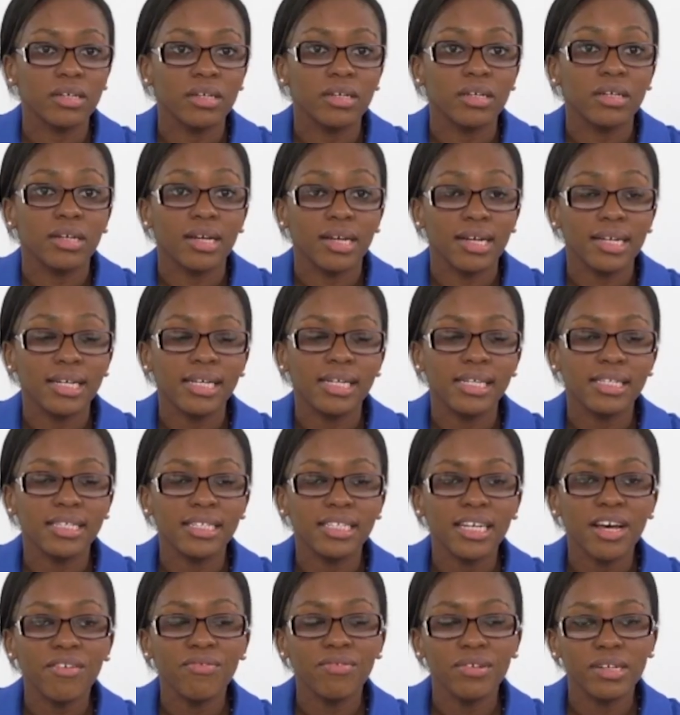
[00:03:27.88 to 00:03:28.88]
It
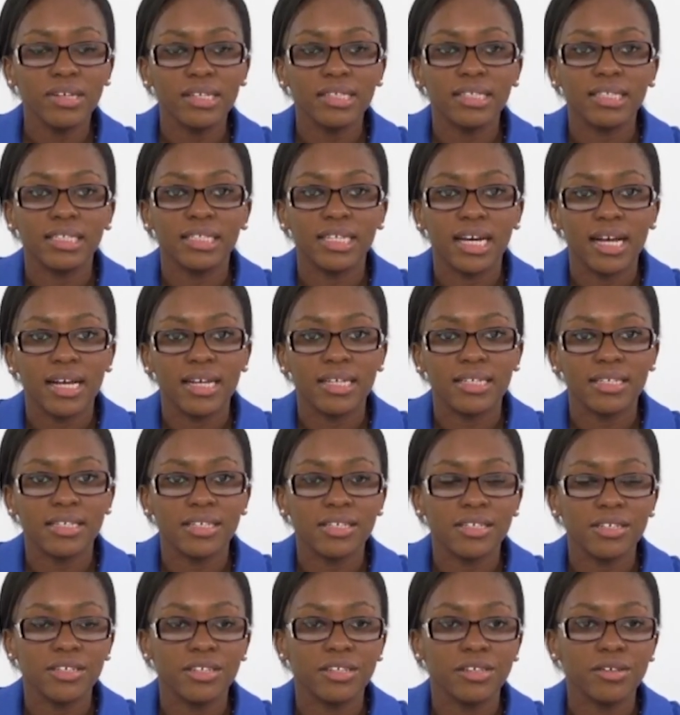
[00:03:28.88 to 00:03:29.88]
definitely does.
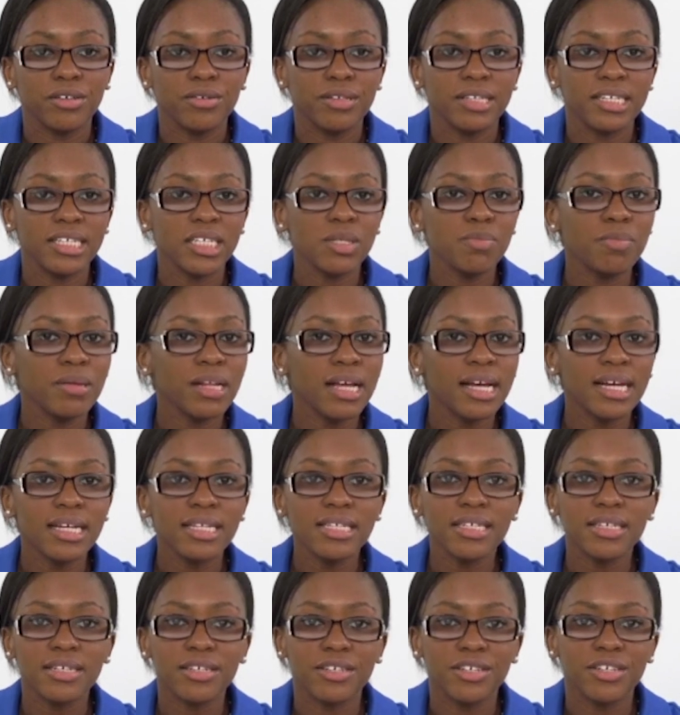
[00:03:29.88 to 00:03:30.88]
You know, these
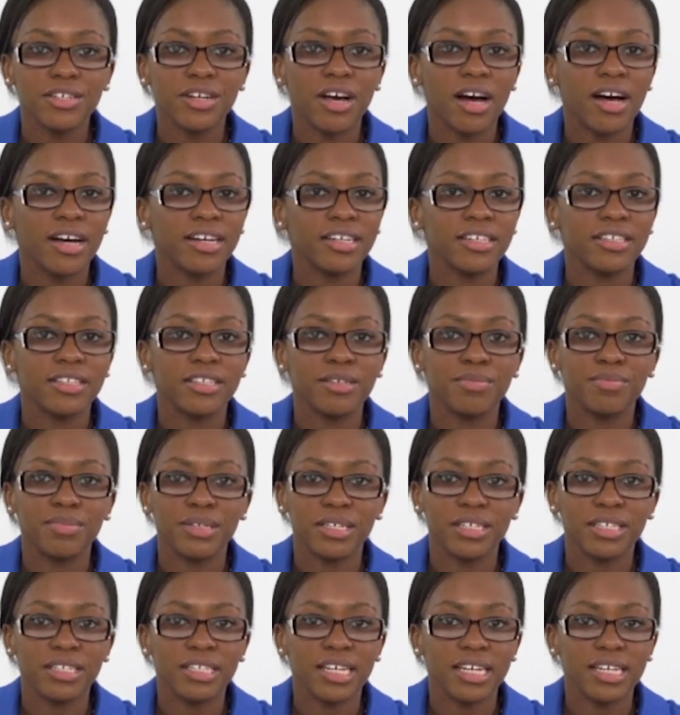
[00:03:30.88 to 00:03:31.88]
plants are not in the
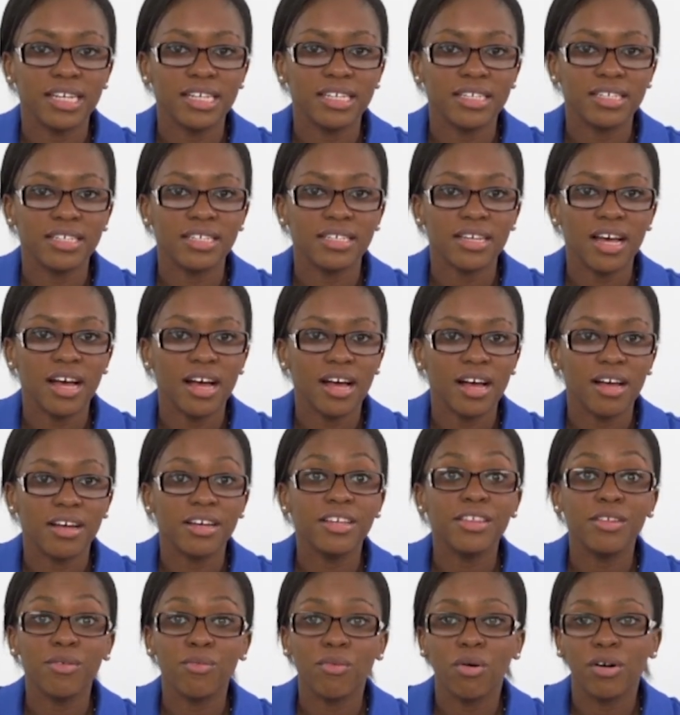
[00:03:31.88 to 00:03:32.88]
business, in
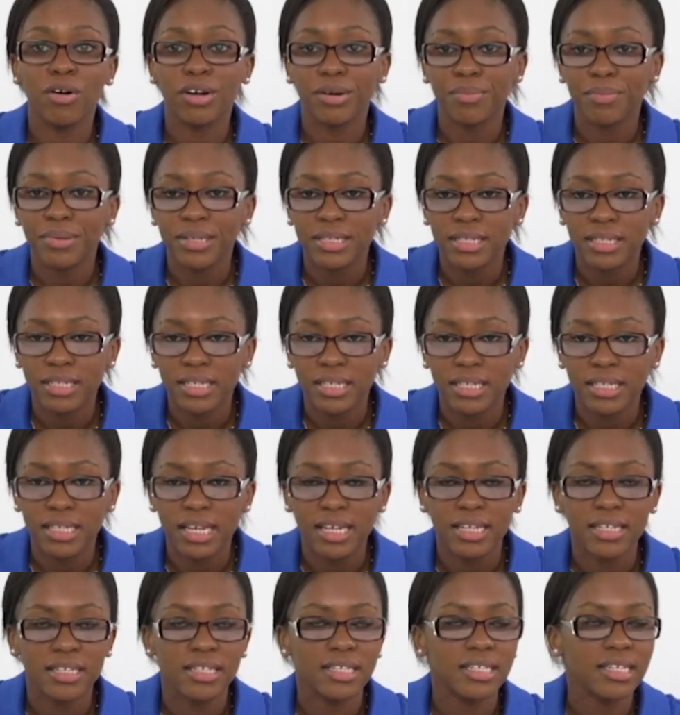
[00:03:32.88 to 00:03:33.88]
the water business,
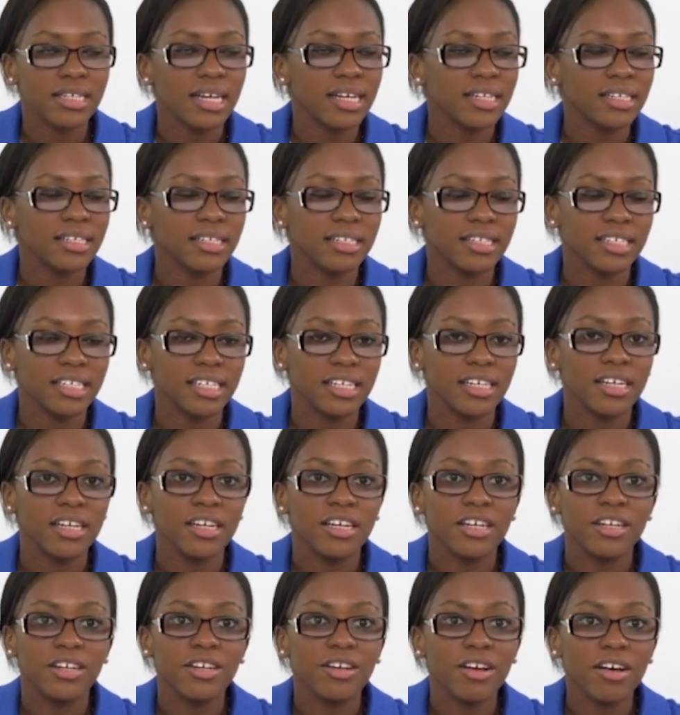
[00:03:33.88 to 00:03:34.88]
and certainly
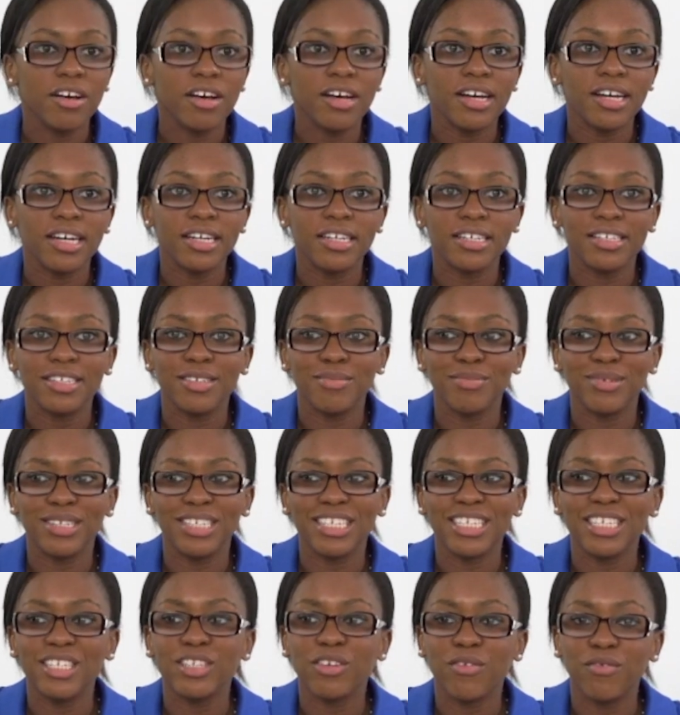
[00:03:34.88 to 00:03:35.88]
not in the
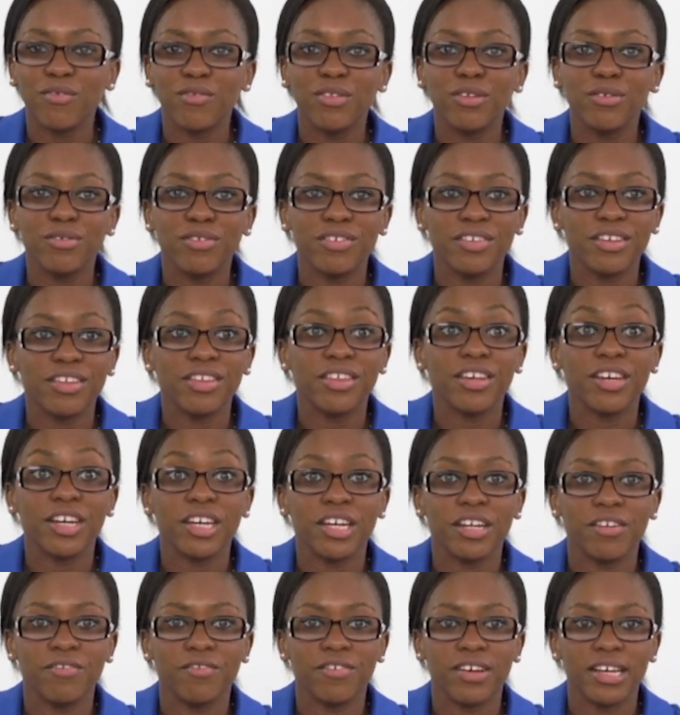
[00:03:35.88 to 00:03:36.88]
business of losing their
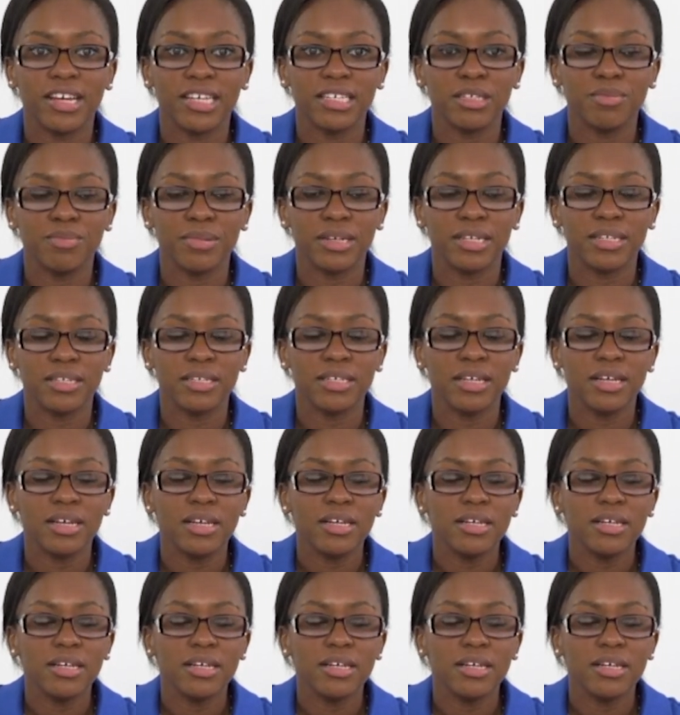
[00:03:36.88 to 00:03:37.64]
investments.